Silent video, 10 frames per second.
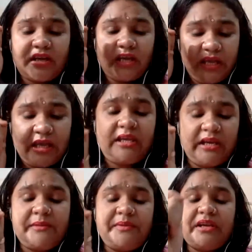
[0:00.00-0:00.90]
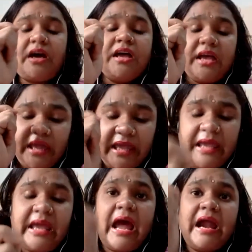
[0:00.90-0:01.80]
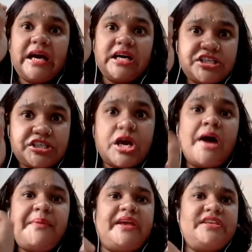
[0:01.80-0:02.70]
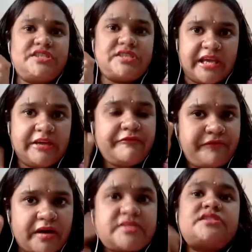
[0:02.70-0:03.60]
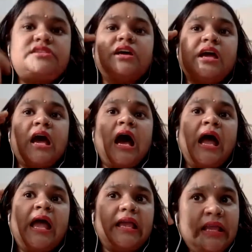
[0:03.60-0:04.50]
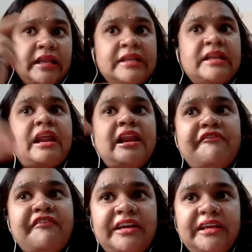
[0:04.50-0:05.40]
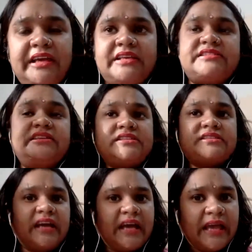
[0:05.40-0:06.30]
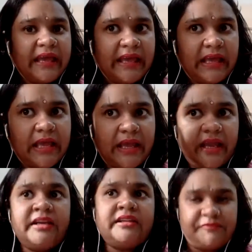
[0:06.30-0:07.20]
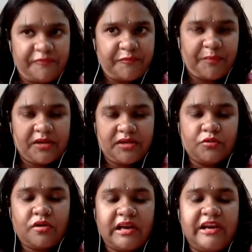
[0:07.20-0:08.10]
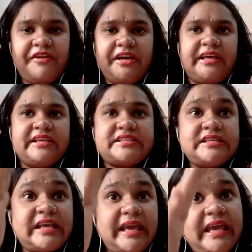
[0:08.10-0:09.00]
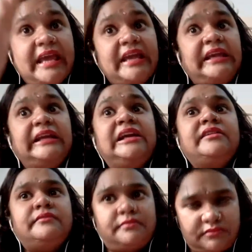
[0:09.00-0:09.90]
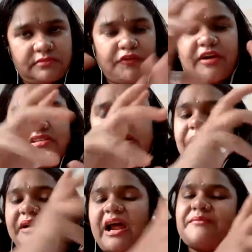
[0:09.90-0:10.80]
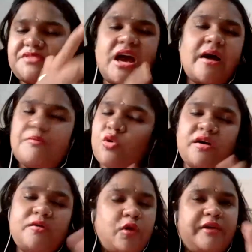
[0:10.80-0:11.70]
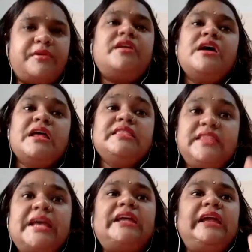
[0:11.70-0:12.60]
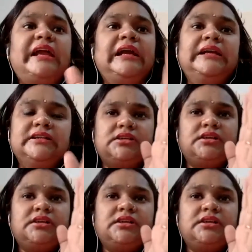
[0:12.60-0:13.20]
A killed B. A had a sharp edge knife first. In relevant cases, relevant cases, A killed, for example, Ram, Sham, Mohan, whatever, they killed